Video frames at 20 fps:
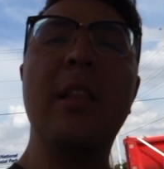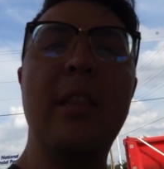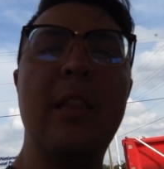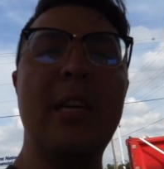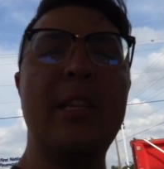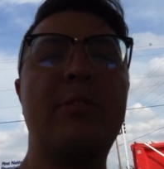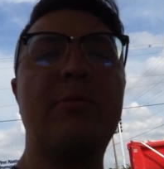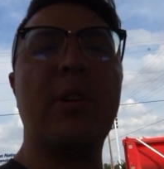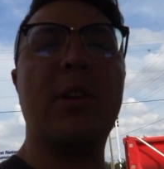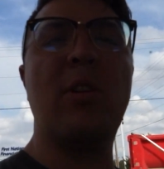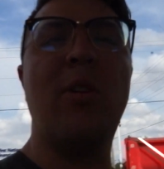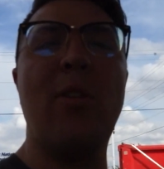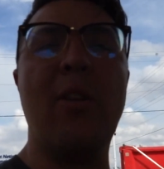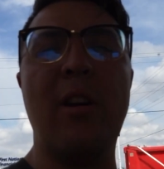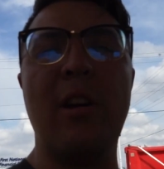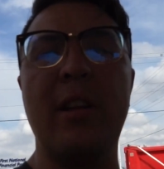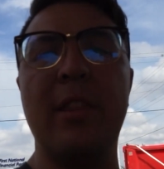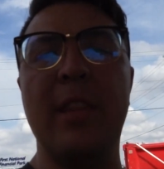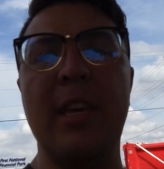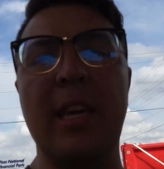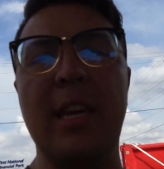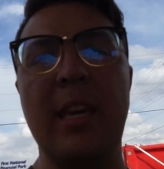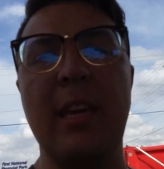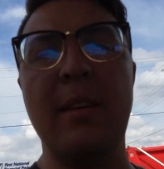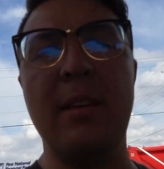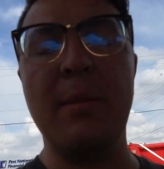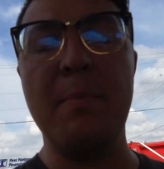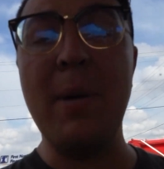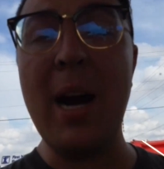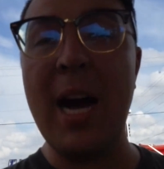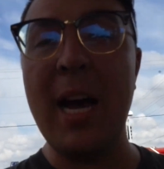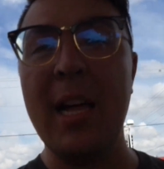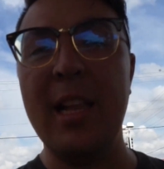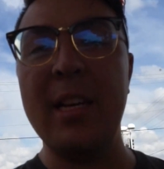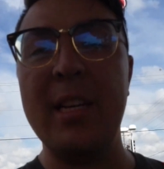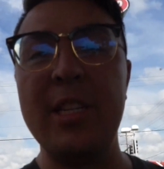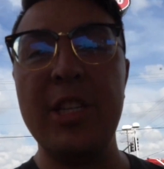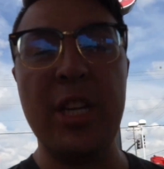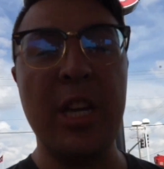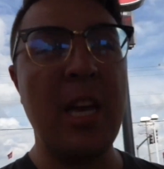Let's record the
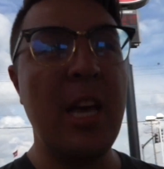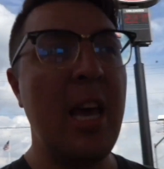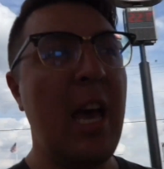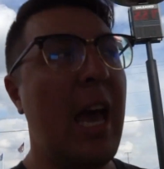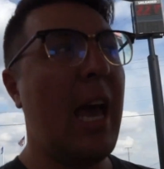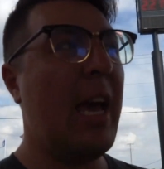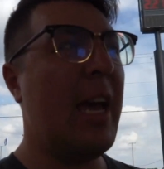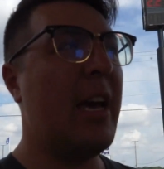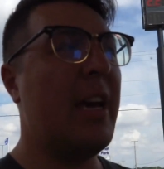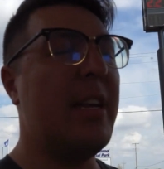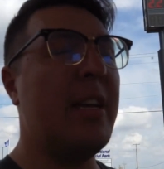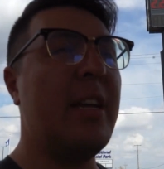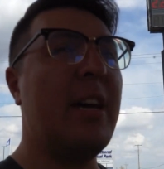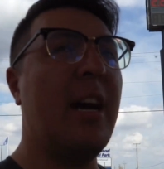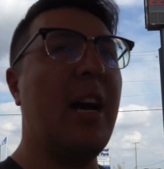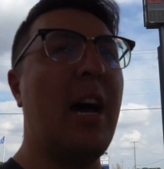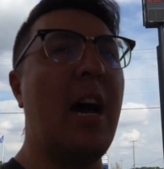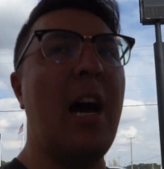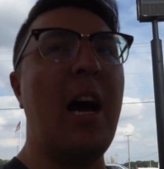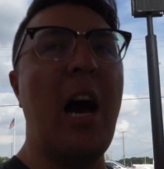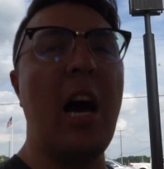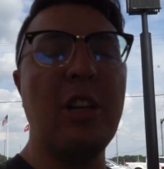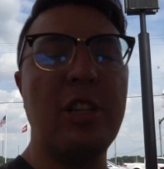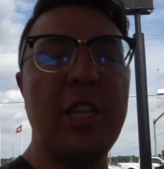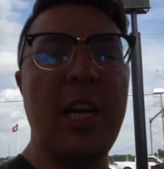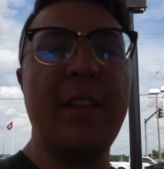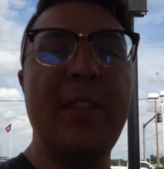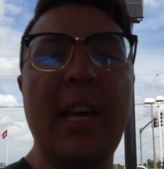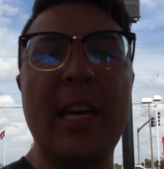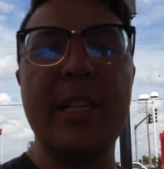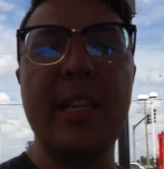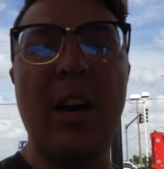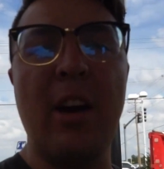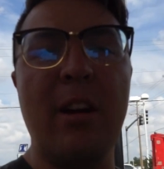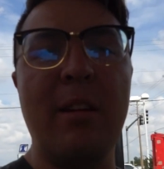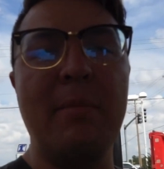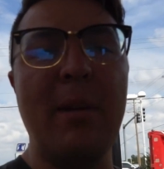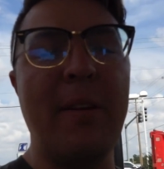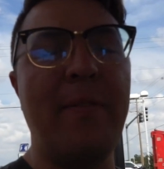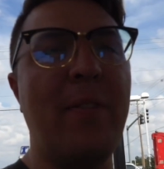mileage, and I'll jot that down
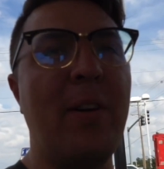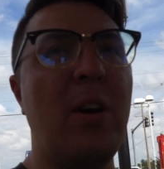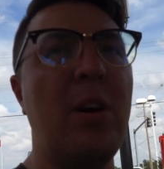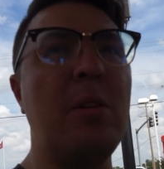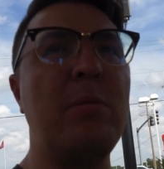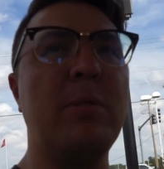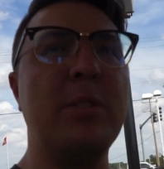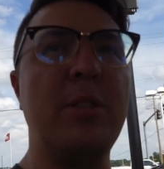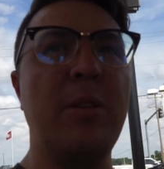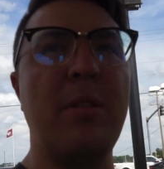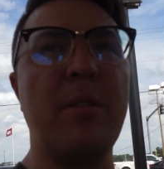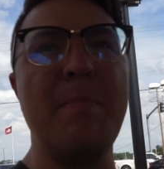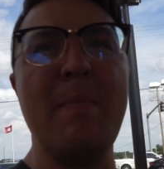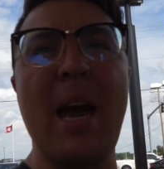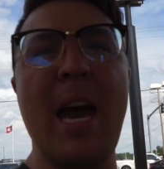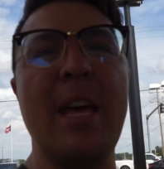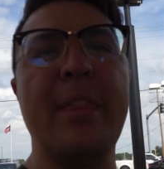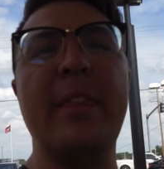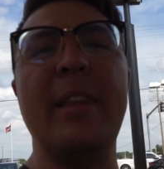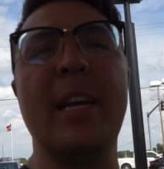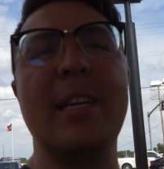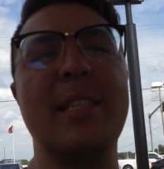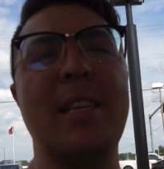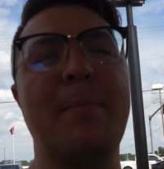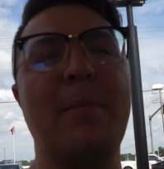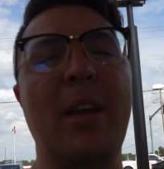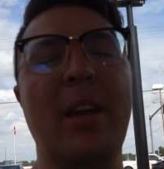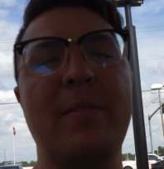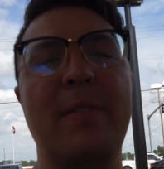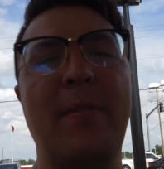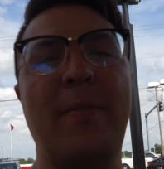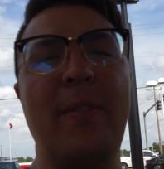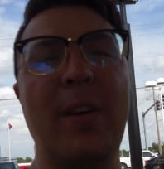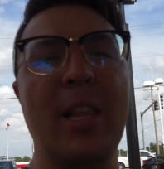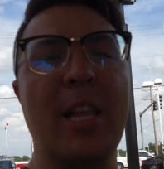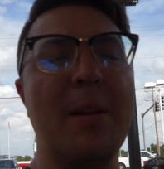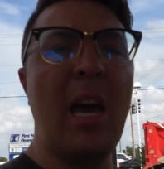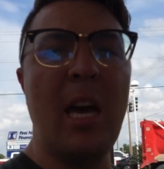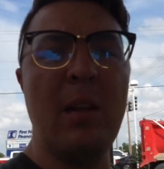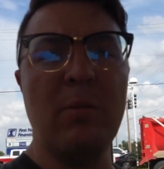on my phone. We'll do the math next time we have to
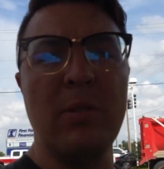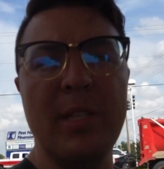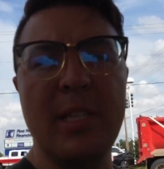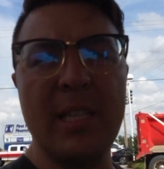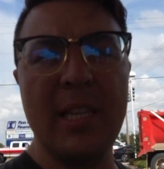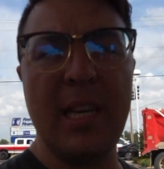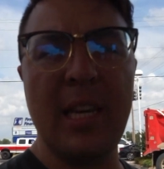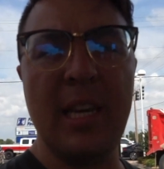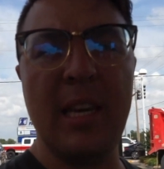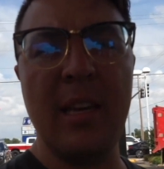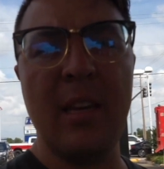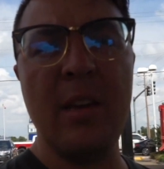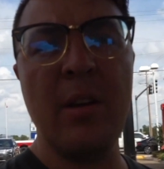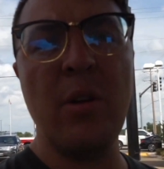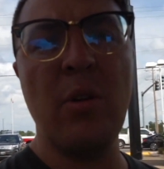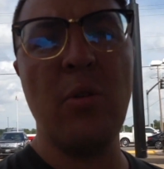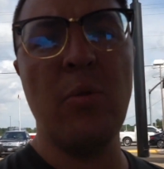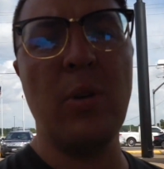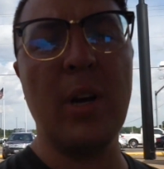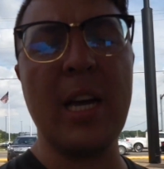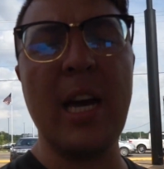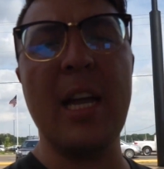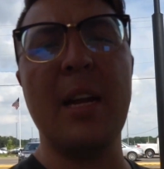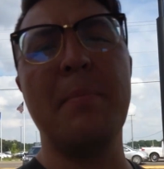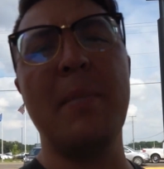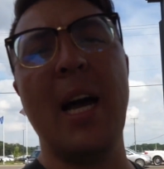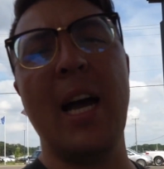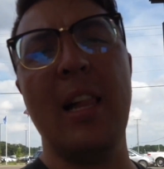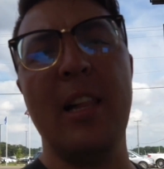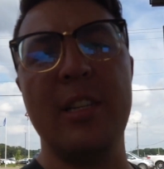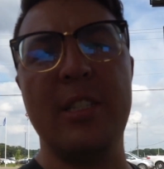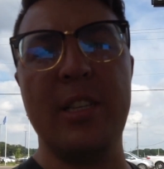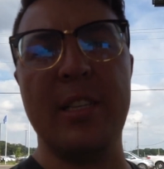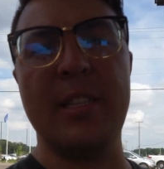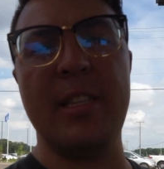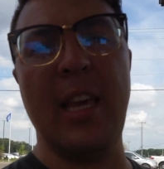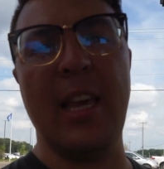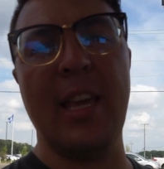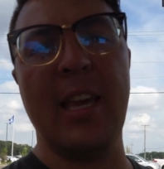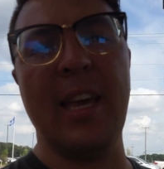fill up, and we'll see what kind of mileage this
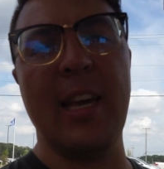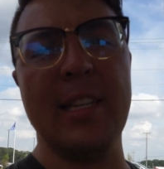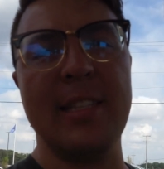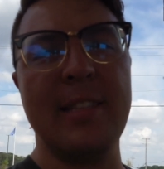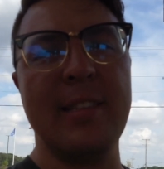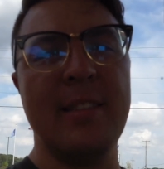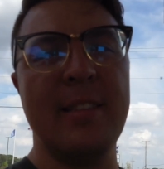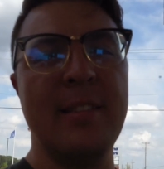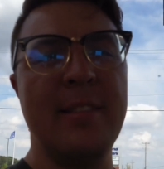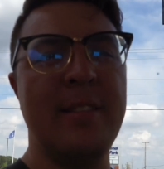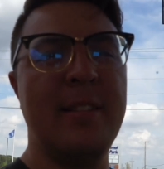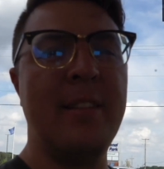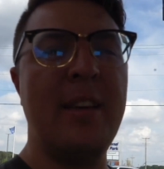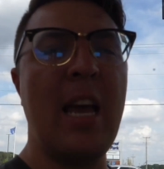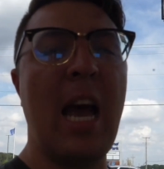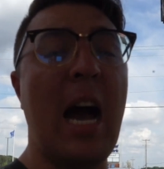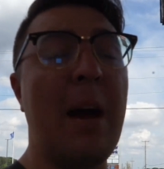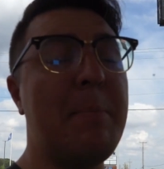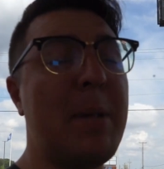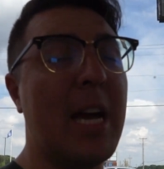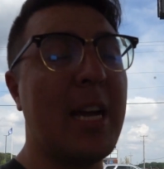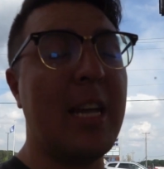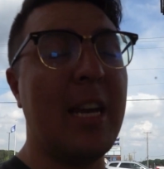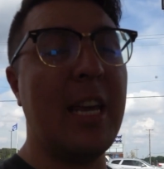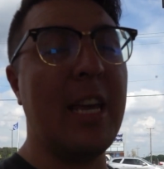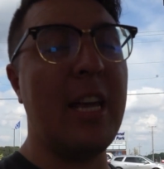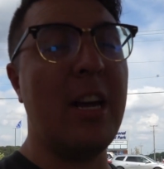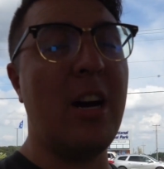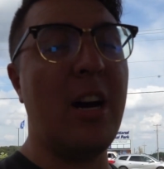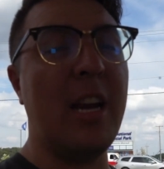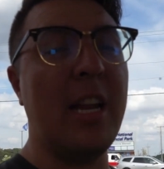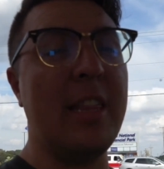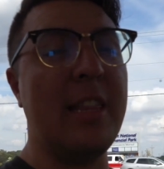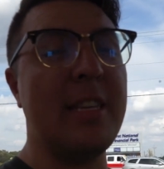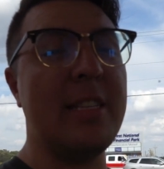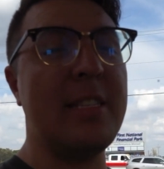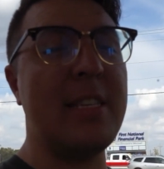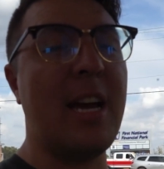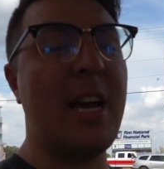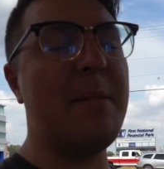thing gets. I'm not gonna get on it
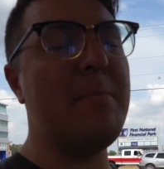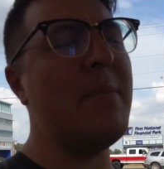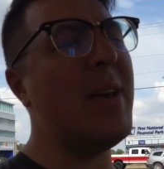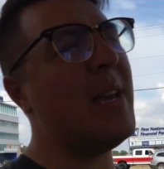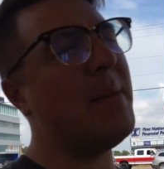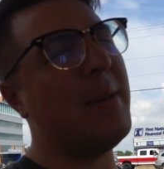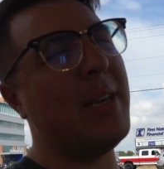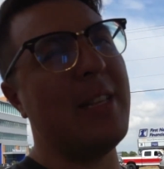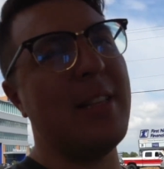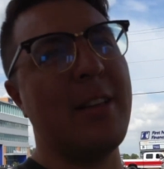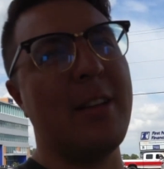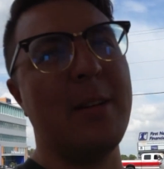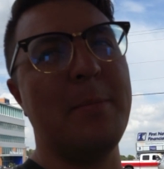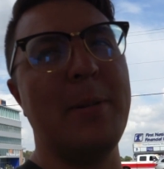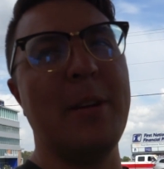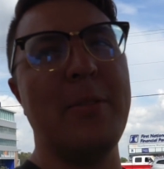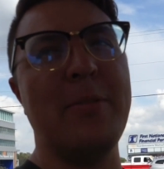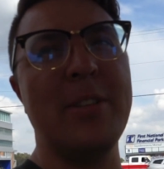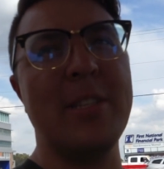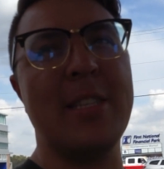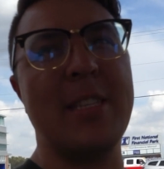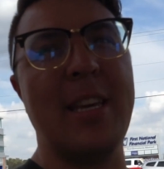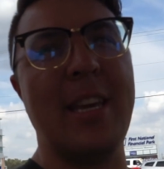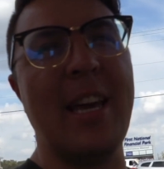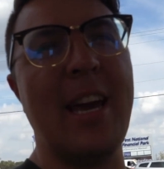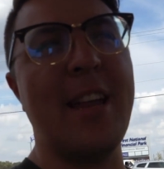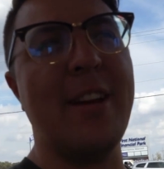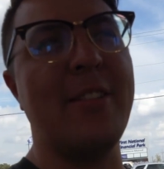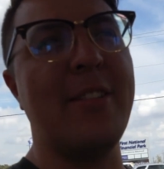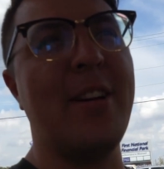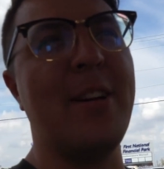this time, maybe a little bit, we'll see, I don't